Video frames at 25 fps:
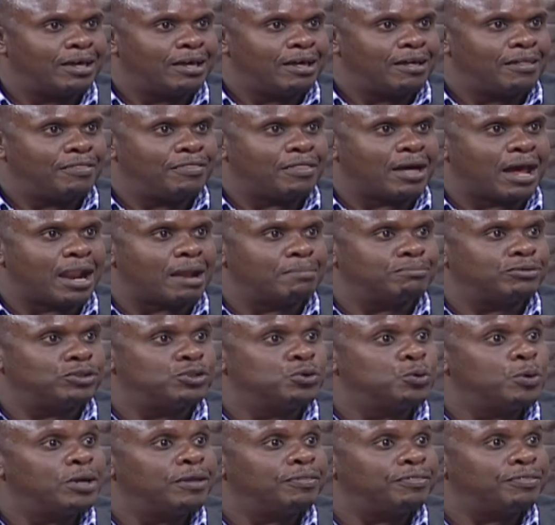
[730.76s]
that I'm
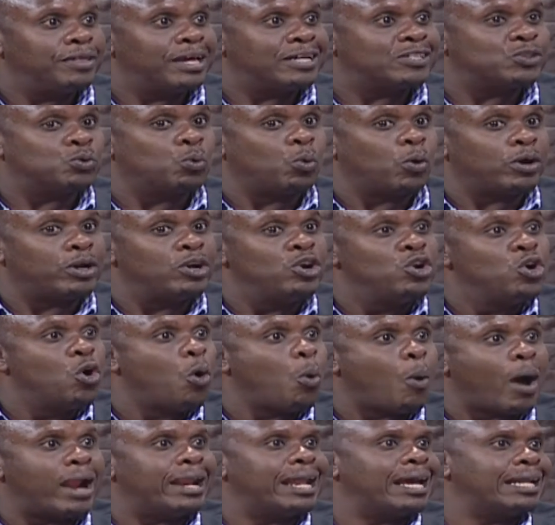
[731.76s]
doing this, what no
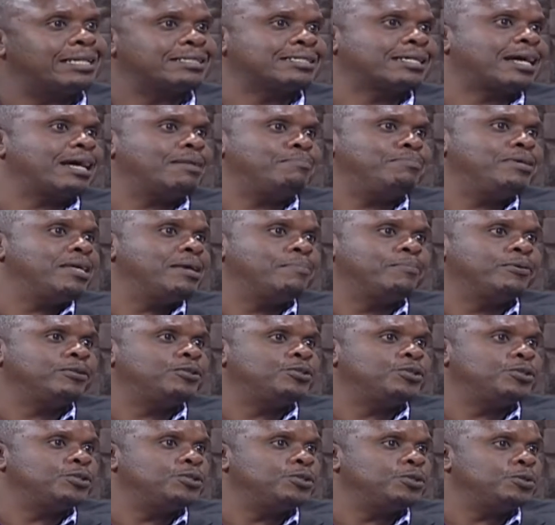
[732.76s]
one else can be able
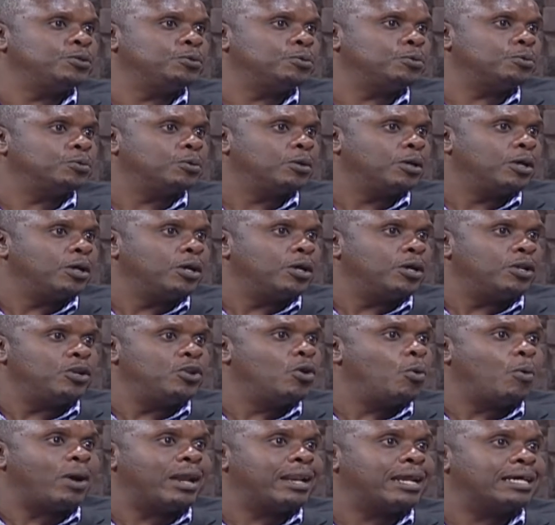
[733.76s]
to do.
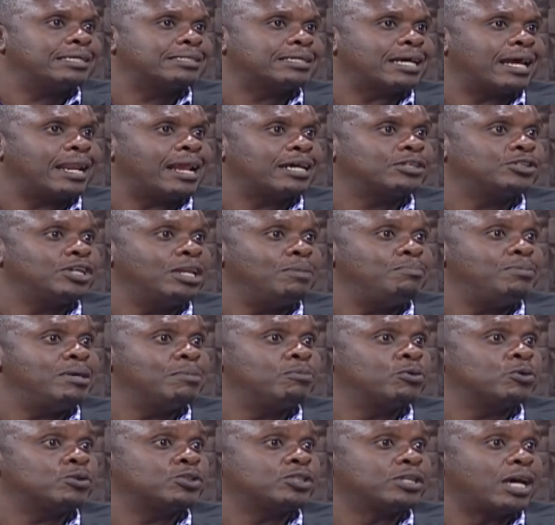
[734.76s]
No one else can actually be
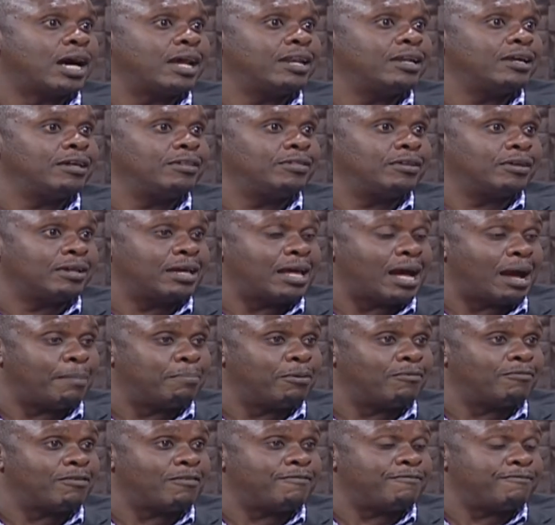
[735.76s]
able to stand in the
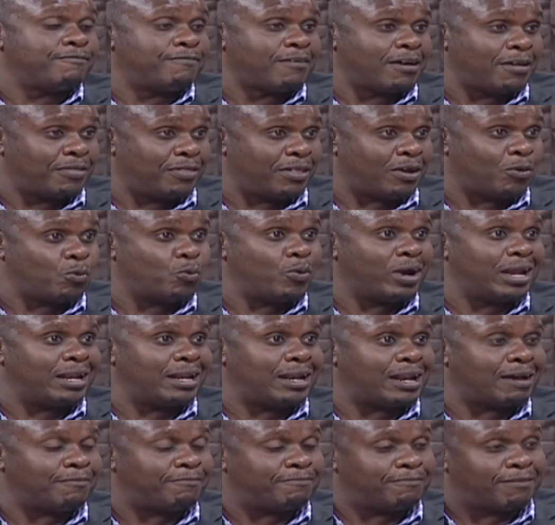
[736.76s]
gap of a father
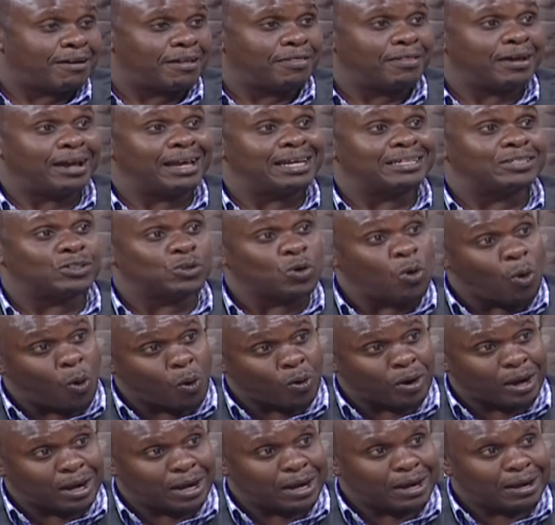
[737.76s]
when a father is
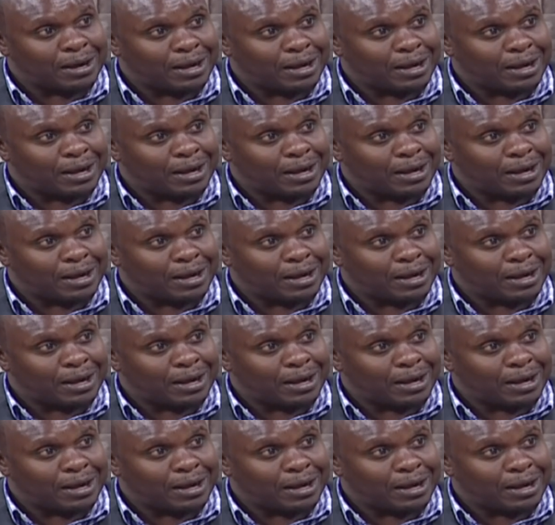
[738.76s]
gone.